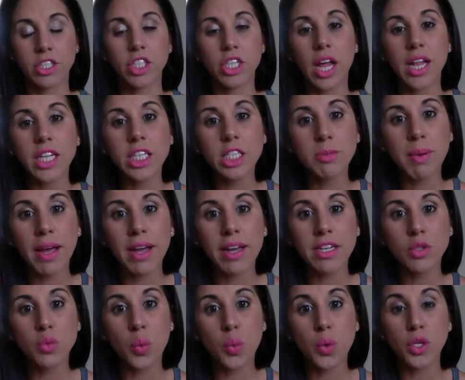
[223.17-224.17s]
The challenge pack
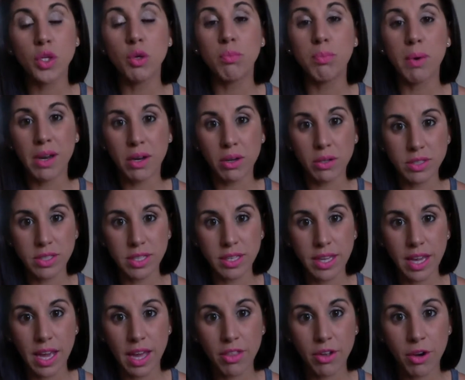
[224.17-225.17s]
is when you bundle
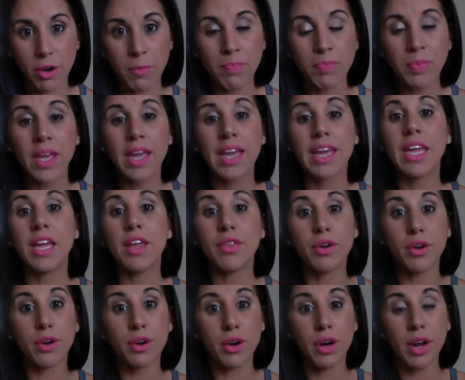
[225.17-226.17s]
together
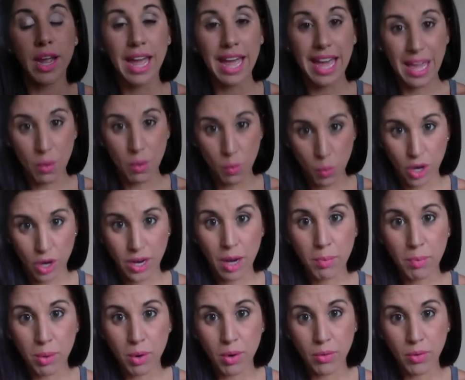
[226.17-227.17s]
either a workout
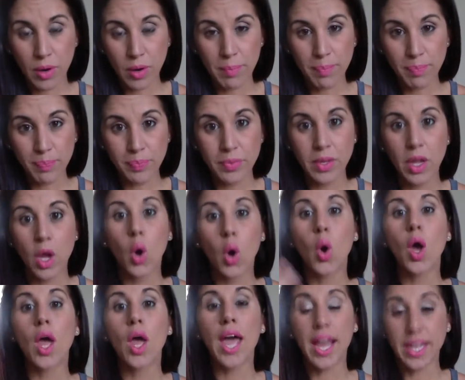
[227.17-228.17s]
program
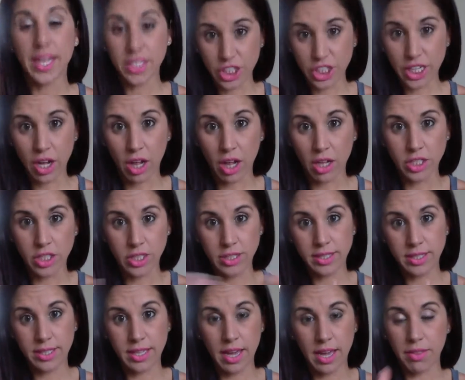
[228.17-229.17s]
and Shakeology
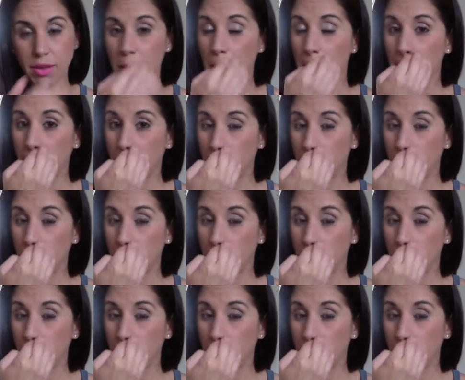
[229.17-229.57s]
together.